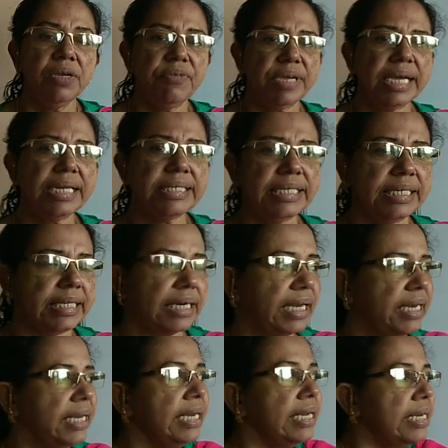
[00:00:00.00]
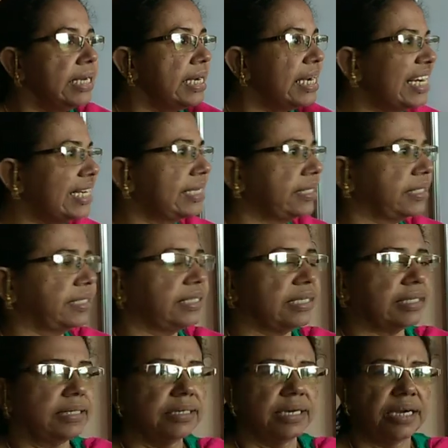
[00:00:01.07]
We can say that Earth's
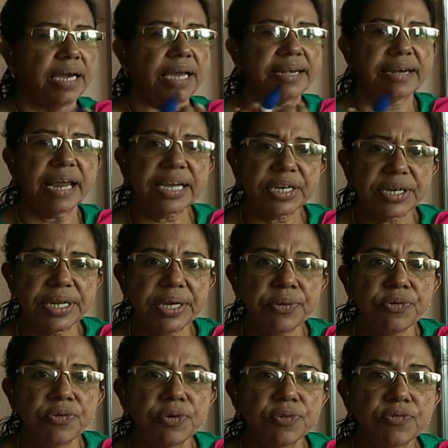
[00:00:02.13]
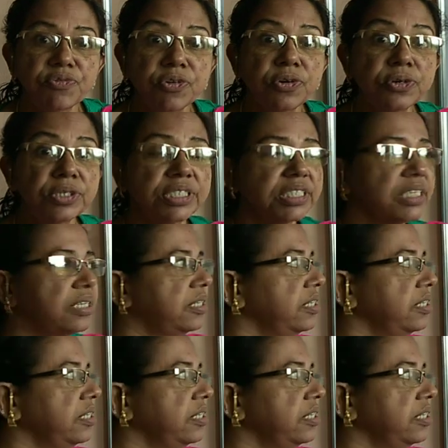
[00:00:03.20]
attractive force